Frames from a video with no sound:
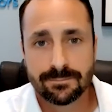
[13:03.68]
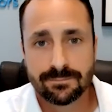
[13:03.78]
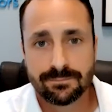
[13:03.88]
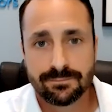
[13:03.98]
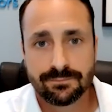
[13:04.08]

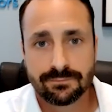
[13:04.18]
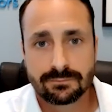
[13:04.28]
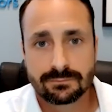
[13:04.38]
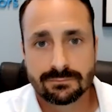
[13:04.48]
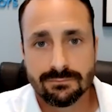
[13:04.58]

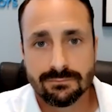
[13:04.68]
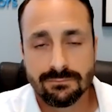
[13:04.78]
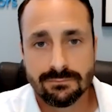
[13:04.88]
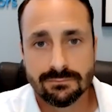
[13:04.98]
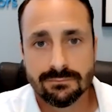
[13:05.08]

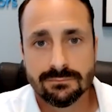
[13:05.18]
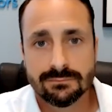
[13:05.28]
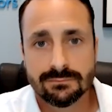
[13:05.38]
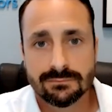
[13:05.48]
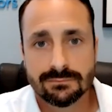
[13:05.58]

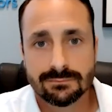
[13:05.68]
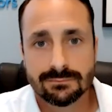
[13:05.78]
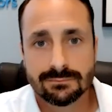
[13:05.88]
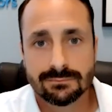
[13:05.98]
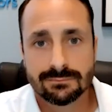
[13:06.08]

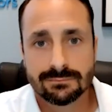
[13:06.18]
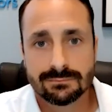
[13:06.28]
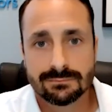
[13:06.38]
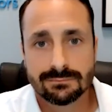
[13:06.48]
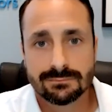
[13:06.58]

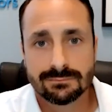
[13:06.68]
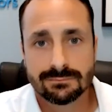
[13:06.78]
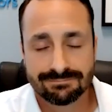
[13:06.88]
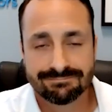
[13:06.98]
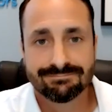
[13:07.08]

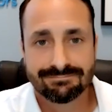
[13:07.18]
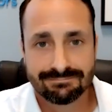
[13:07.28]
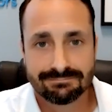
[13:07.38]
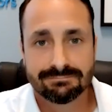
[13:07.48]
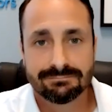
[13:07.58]

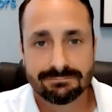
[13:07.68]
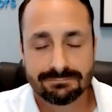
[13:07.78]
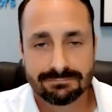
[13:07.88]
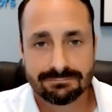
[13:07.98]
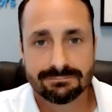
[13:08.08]

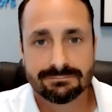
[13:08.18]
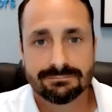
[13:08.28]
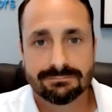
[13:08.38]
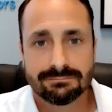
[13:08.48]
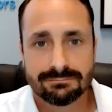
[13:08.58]

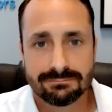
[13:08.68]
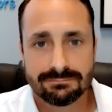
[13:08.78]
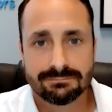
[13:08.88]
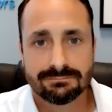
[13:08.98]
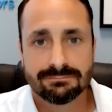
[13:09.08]

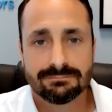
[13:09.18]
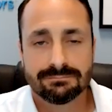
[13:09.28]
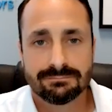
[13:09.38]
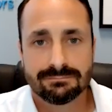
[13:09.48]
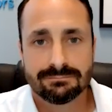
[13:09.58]

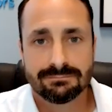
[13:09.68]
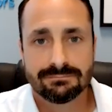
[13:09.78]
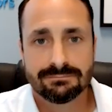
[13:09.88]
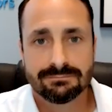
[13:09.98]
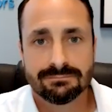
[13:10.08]

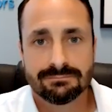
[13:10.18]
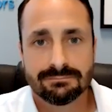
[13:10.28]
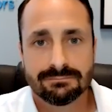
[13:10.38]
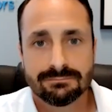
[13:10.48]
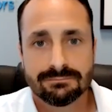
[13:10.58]

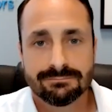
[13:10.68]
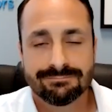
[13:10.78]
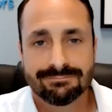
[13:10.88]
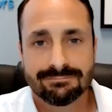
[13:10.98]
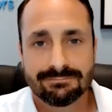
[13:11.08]

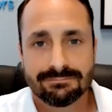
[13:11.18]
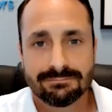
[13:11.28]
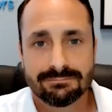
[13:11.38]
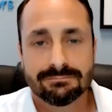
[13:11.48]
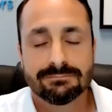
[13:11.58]
The person shown says nothing.